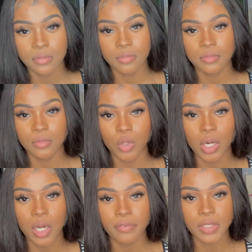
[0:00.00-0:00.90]
more
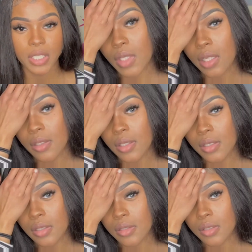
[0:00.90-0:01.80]
often. I
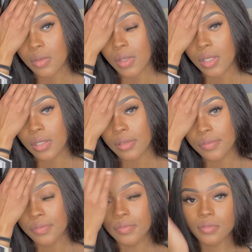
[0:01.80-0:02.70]
like this
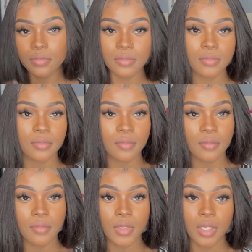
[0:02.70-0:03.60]
one.
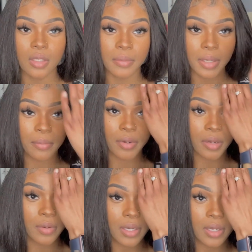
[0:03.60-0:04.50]
Then my
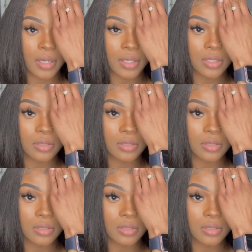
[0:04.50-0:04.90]
brown eye.